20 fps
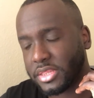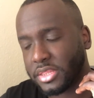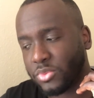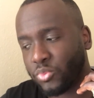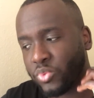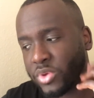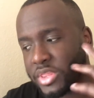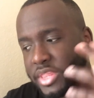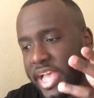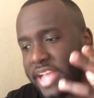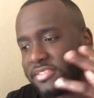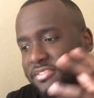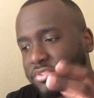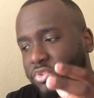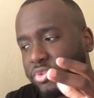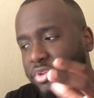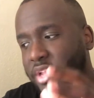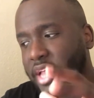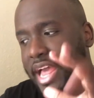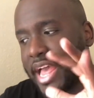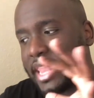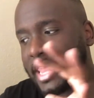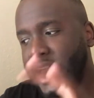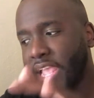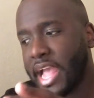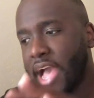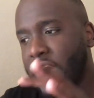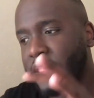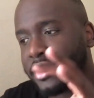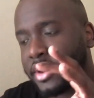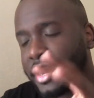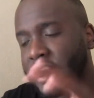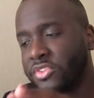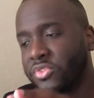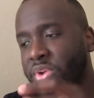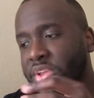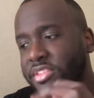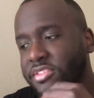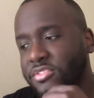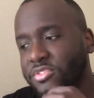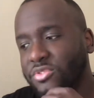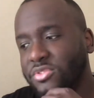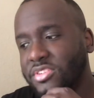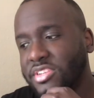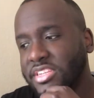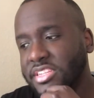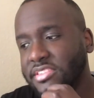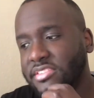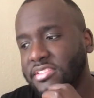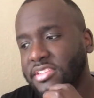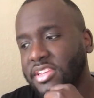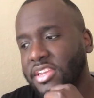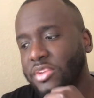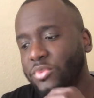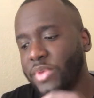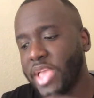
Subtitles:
With that storyline, I like how they're integrating this new teen scene.